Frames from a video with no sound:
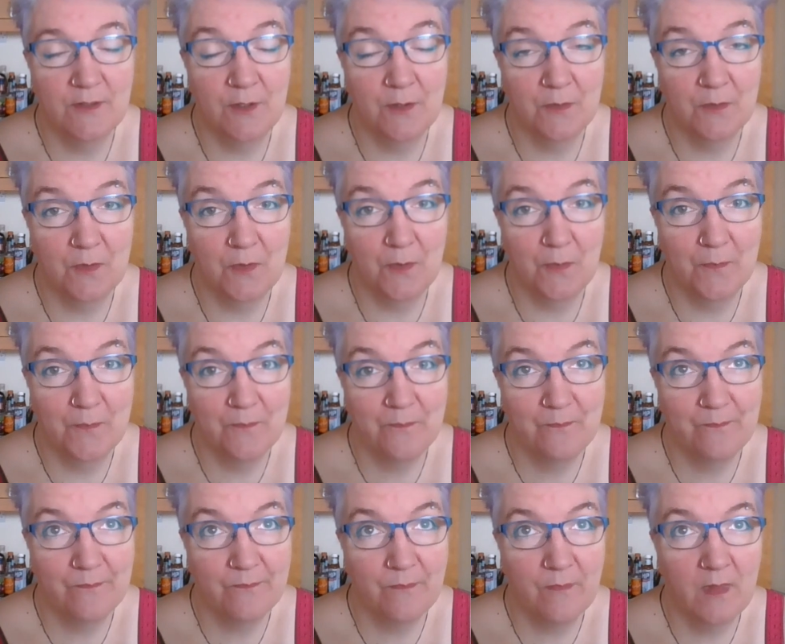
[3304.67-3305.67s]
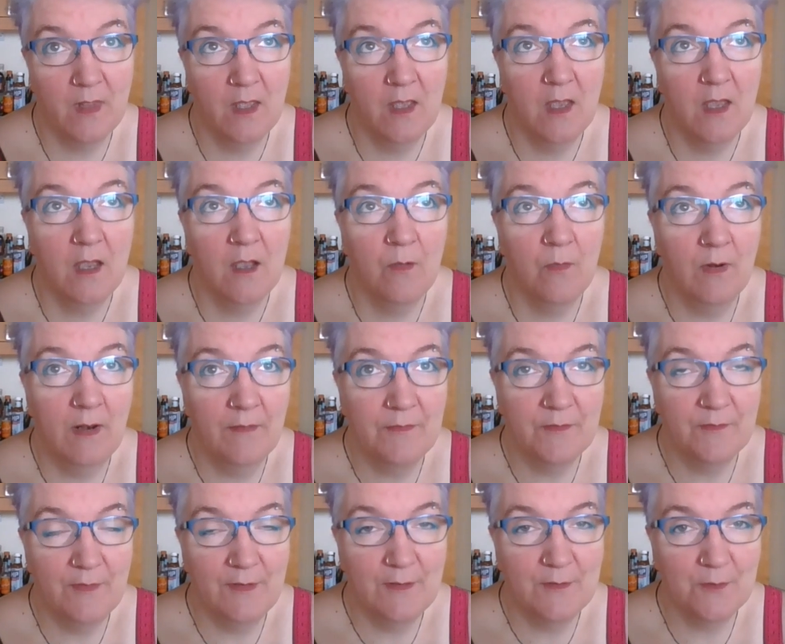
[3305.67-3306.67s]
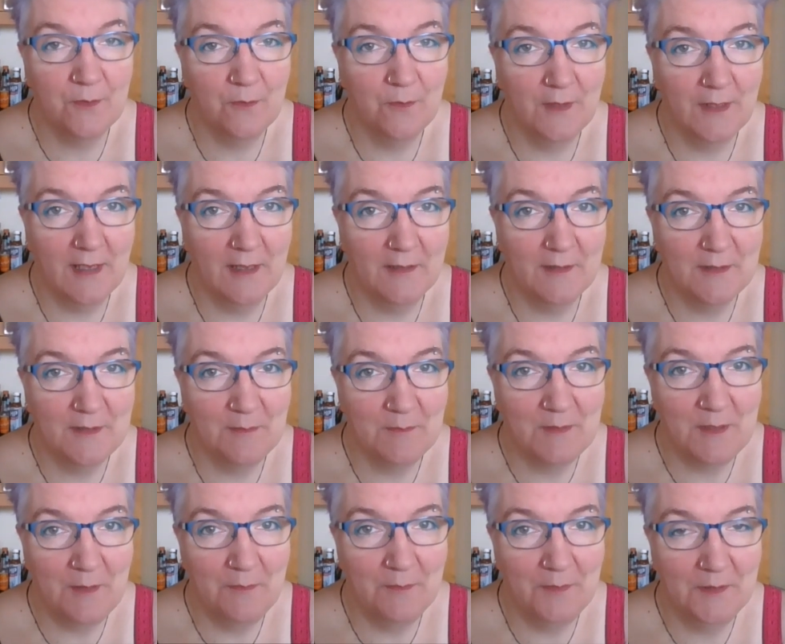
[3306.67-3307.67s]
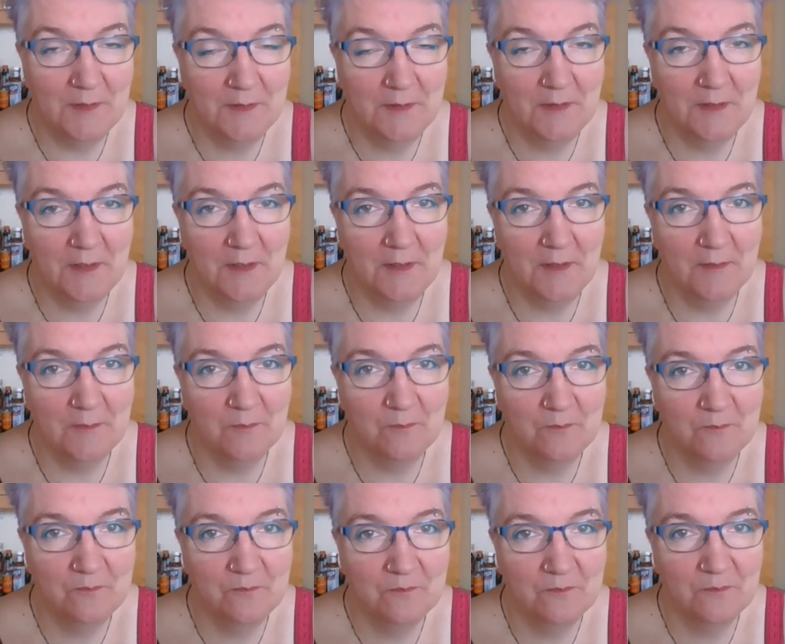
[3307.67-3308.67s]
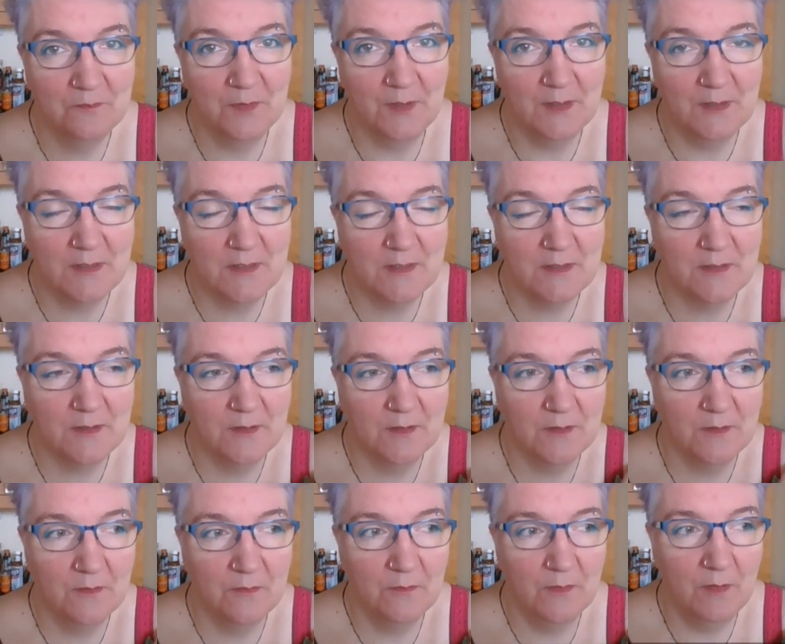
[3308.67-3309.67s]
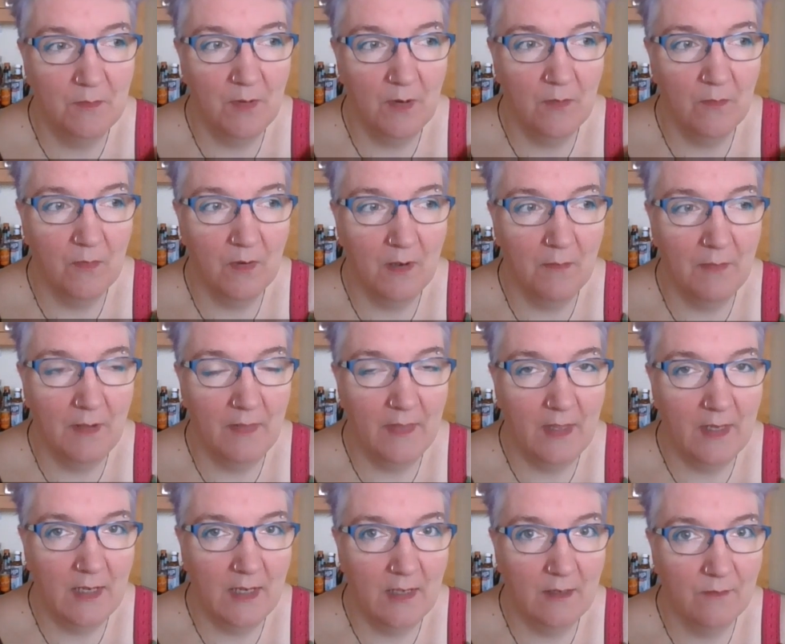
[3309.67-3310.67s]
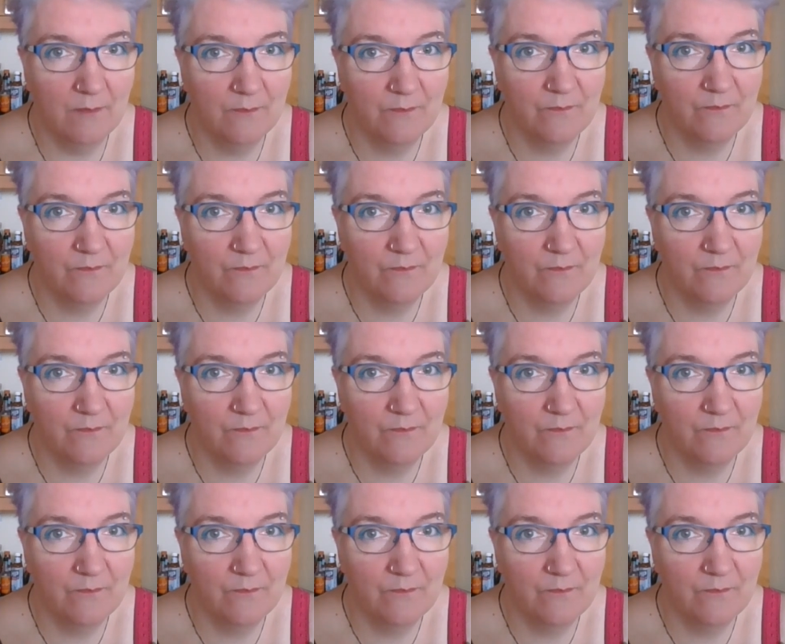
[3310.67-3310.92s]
no school. We'll have to face it all again in September, but we won't worry about that now.